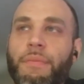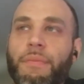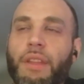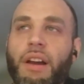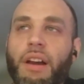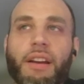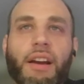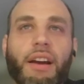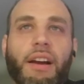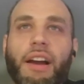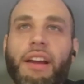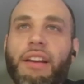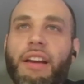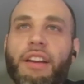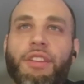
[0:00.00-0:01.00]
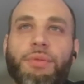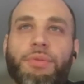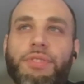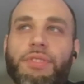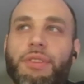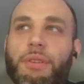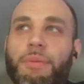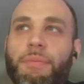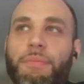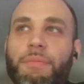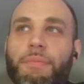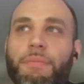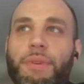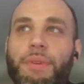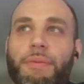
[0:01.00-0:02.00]
like I used to
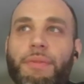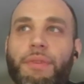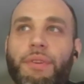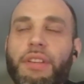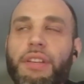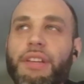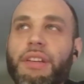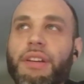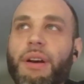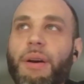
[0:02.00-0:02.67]
be really,